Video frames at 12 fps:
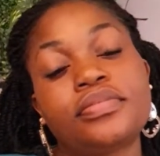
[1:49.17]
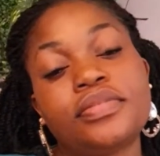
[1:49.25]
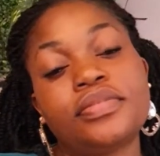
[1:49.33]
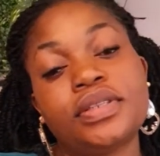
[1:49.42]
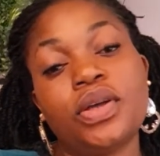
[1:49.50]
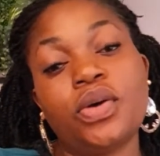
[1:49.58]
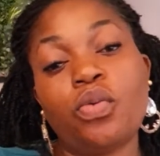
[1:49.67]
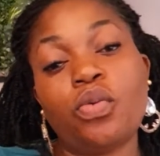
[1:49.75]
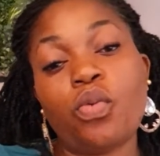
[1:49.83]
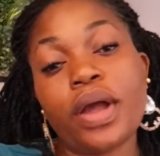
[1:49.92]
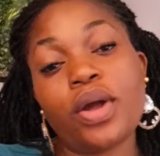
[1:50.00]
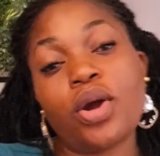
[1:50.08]

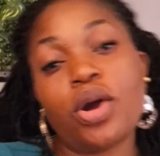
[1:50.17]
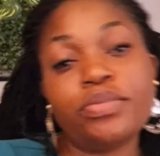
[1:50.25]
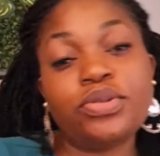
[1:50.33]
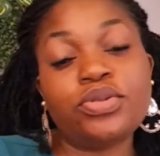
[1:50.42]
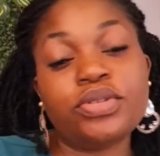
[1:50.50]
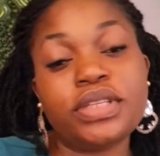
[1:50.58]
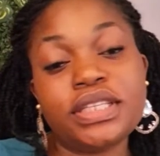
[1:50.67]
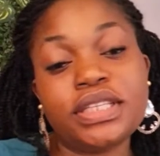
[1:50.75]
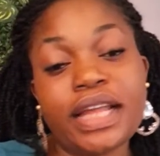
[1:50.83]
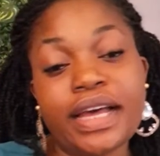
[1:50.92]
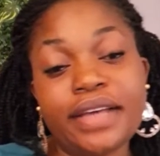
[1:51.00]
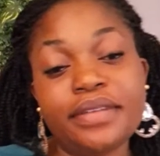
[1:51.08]
welcome to this
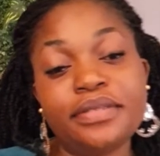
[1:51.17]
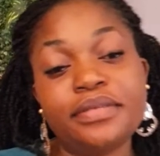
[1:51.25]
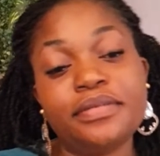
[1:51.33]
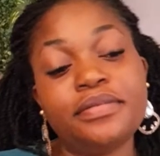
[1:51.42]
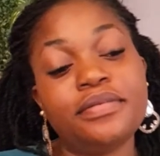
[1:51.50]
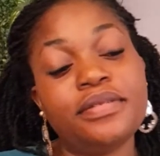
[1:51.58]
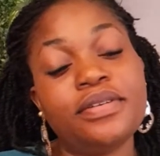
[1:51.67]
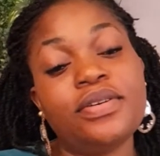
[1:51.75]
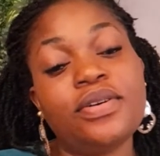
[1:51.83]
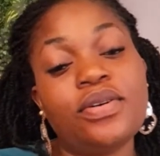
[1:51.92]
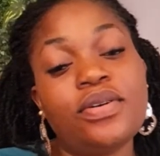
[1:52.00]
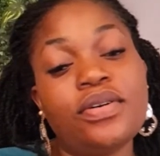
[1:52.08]
live.
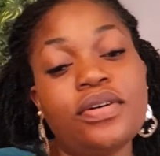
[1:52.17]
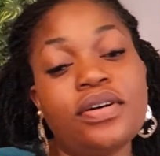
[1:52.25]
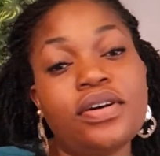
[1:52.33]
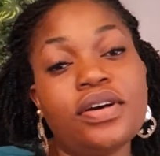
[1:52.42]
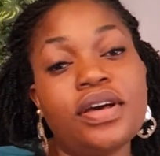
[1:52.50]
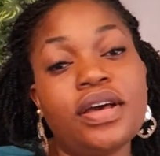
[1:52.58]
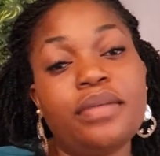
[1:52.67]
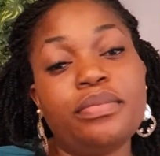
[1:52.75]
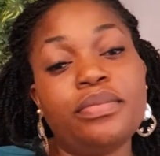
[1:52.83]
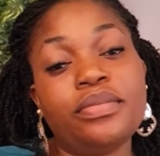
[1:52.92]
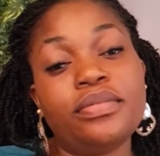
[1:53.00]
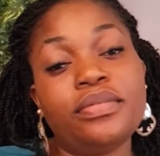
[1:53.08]
Um,
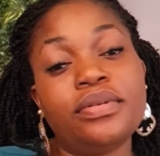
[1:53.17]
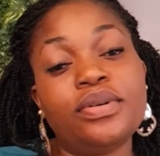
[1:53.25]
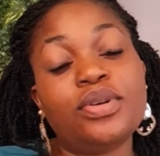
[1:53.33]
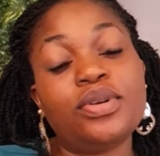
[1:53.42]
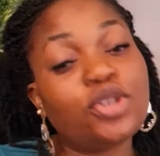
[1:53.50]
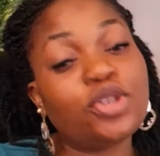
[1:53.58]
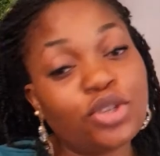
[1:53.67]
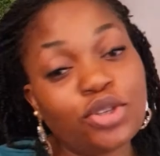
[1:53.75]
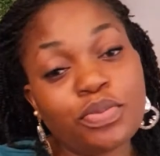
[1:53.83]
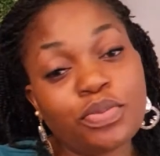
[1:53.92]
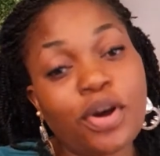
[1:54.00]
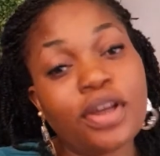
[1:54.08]
Good
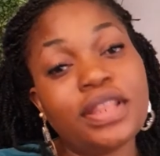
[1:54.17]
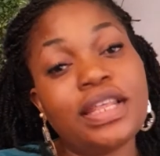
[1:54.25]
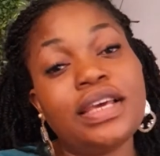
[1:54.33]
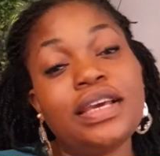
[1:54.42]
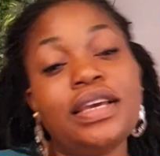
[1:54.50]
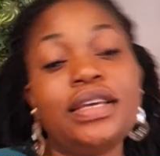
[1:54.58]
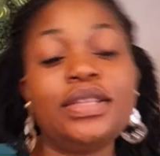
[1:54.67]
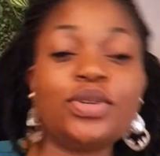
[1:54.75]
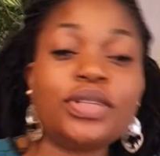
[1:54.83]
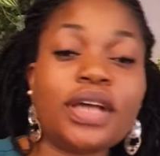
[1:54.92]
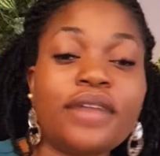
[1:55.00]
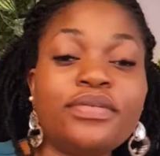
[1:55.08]
morning, good
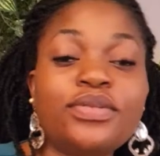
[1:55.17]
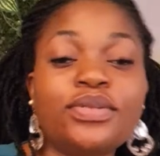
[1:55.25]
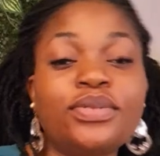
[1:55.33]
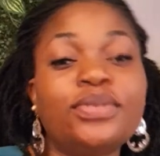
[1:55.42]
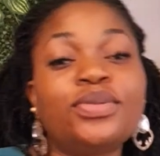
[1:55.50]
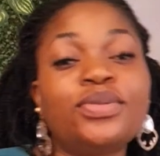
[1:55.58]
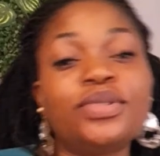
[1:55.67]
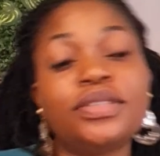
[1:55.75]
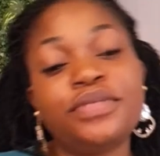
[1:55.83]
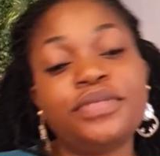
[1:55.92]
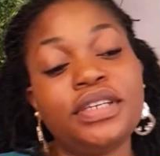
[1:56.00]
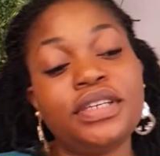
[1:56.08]
afternoon, good
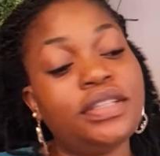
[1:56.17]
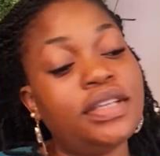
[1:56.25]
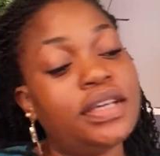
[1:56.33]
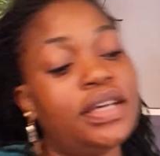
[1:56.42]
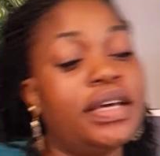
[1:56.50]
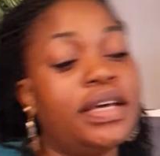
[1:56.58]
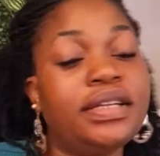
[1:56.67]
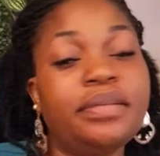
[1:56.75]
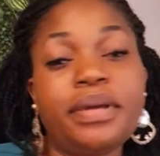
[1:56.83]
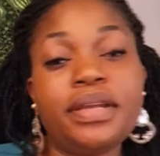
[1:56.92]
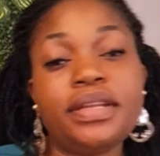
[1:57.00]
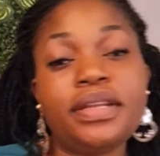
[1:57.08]
evening,
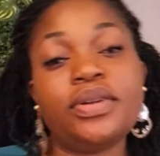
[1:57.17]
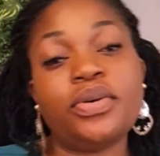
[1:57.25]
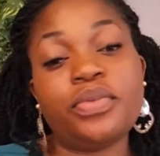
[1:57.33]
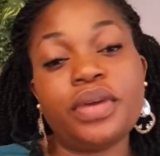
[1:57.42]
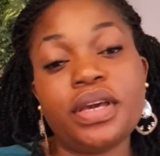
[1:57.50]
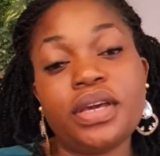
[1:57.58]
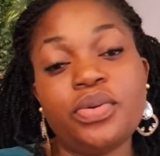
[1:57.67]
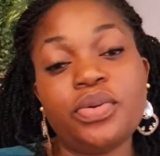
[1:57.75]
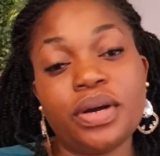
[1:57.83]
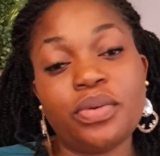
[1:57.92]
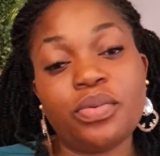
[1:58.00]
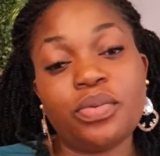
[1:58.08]
depending on where you are
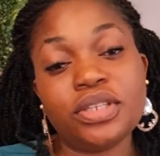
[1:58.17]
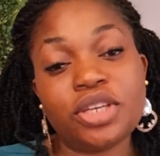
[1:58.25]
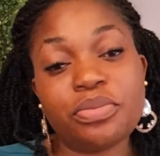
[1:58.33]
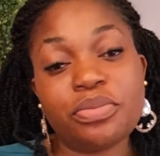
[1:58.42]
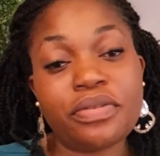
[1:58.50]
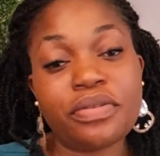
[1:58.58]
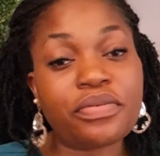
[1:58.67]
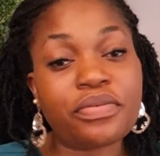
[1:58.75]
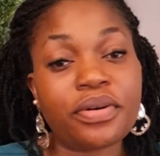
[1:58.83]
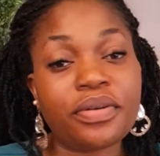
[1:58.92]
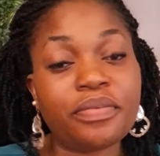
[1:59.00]
watching me from.